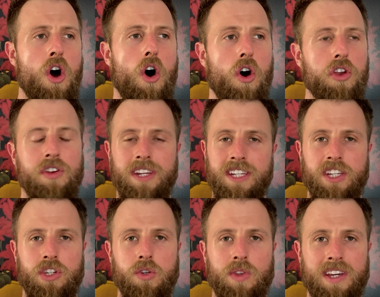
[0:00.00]
All you need to
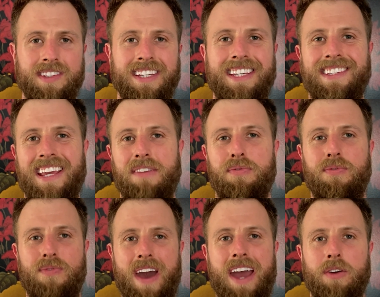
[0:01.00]
do this is a
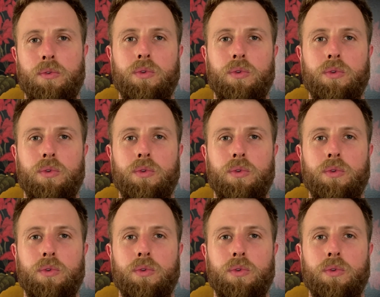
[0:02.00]
fat